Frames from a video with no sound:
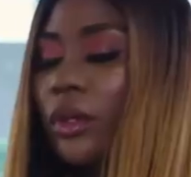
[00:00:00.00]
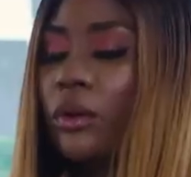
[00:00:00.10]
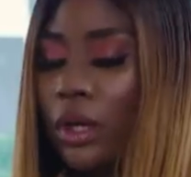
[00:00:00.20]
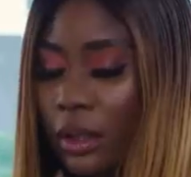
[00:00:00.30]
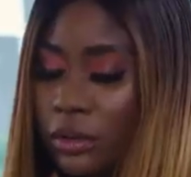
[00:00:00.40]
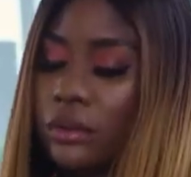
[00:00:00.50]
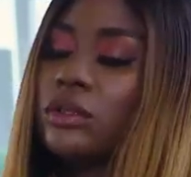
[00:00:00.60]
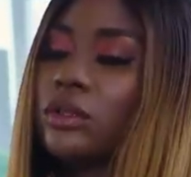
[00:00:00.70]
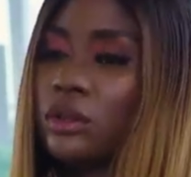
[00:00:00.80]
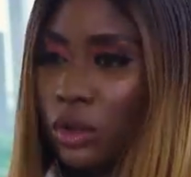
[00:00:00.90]
Okay,
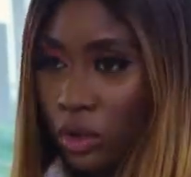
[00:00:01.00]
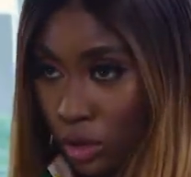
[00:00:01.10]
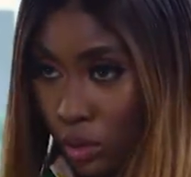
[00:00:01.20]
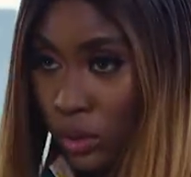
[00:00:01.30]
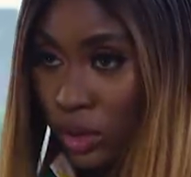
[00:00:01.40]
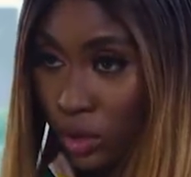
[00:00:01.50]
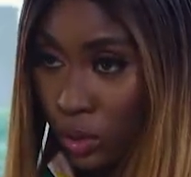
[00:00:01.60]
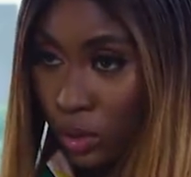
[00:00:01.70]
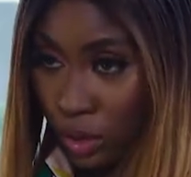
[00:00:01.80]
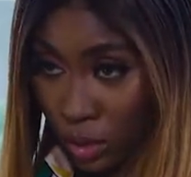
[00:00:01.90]
you need to
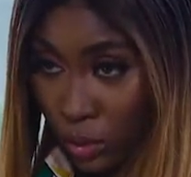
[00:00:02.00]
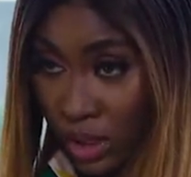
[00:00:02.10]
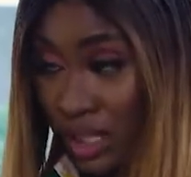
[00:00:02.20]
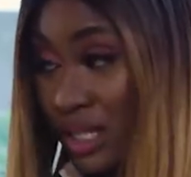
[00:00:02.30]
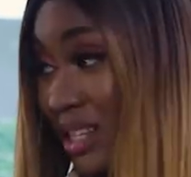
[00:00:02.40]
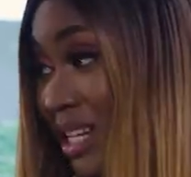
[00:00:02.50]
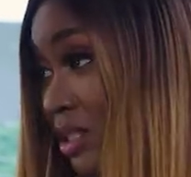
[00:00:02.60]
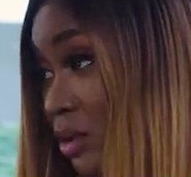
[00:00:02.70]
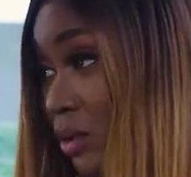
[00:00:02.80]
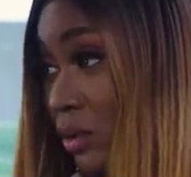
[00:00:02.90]
sort those things out. I
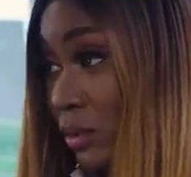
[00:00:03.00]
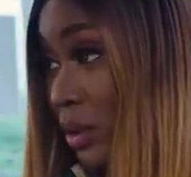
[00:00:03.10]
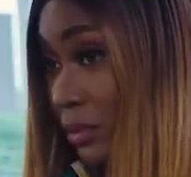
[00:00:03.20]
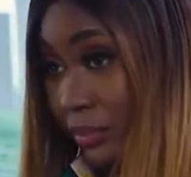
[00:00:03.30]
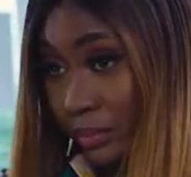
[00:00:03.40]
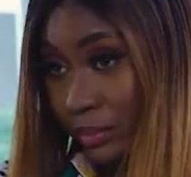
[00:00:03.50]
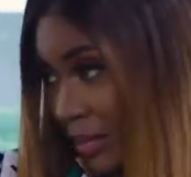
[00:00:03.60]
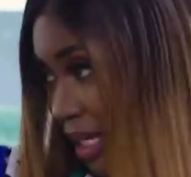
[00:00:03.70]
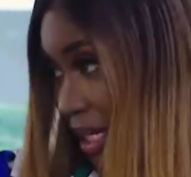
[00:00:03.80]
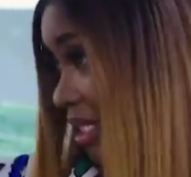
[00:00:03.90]
need to go home, well,
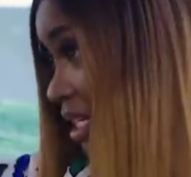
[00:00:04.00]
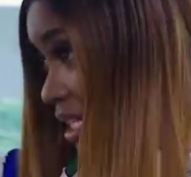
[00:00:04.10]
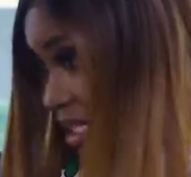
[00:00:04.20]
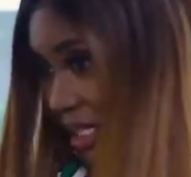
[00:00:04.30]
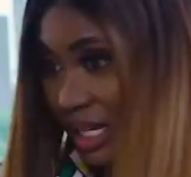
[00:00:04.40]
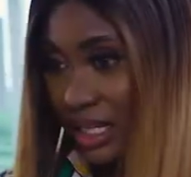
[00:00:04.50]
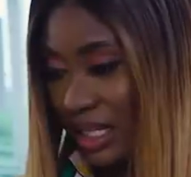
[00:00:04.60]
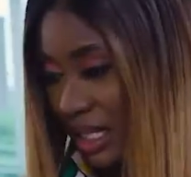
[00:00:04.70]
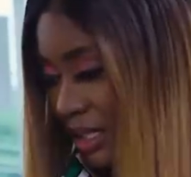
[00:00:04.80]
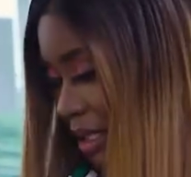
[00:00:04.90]
I guess he needs to get his
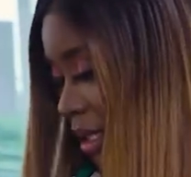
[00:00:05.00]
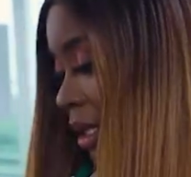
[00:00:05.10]
things.